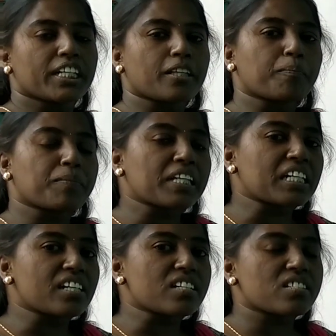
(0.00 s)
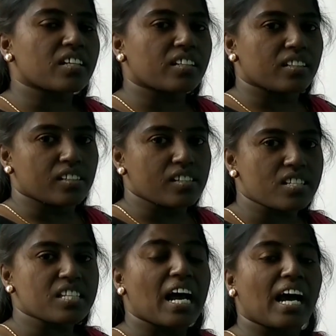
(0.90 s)
here the precursor
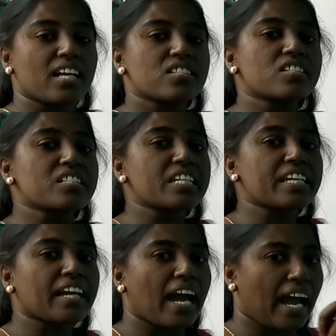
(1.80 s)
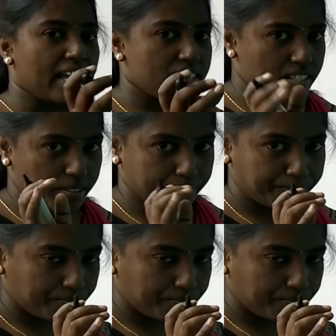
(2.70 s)
is acetic acid.